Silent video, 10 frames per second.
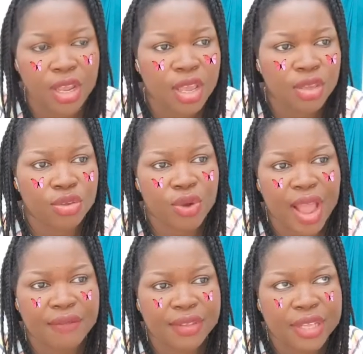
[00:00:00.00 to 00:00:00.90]
You
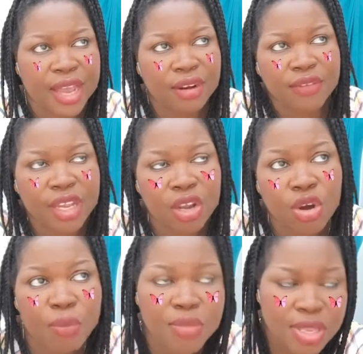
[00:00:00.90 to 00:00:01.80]
having kind of like a
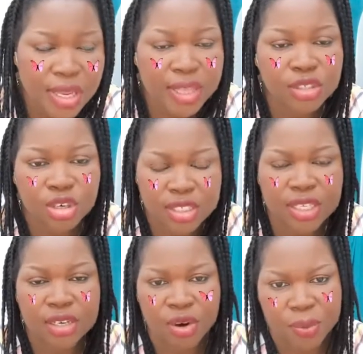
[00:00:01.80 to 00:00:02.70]
community, a
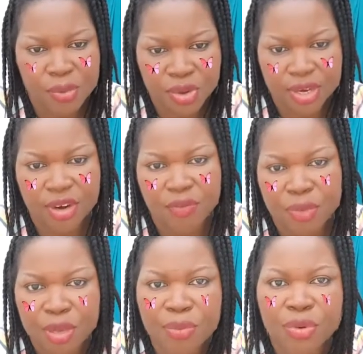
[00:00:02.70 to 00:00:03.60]
trusted community of
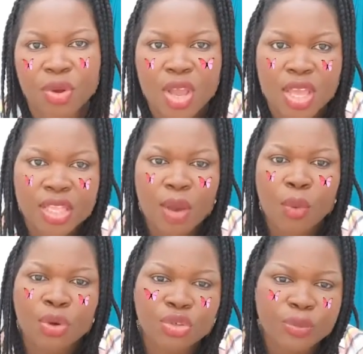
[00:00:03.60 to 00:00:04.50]
people that
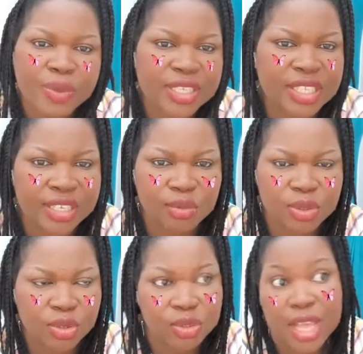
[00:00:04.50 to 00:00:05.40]
want to do business
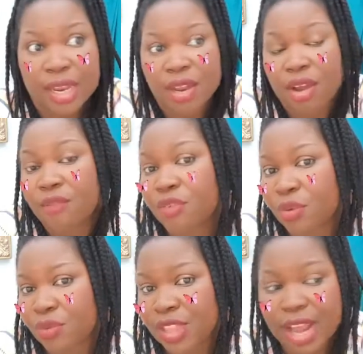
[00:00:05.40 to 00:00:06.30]
with you, that love
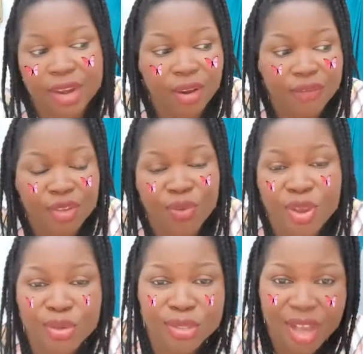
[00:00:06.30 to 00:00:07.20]
you, that love the way
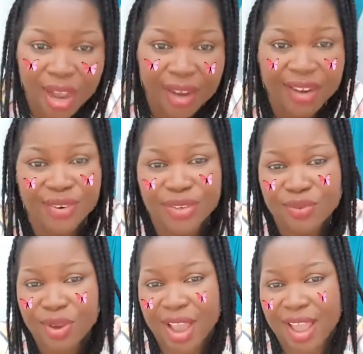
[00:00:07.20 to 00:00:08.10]
you talk or the
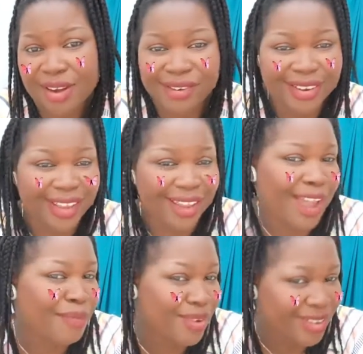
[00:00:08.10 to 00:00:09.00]
way I look. Hey,
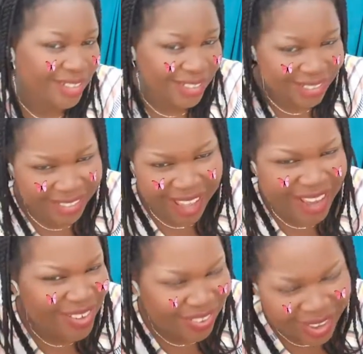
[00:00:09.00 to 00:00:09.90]
I'm gorgeous. Yeah, I
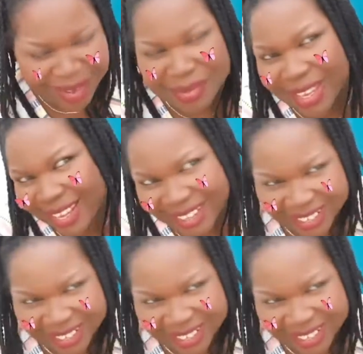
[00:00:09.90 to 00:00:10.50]
know. I'm kidding.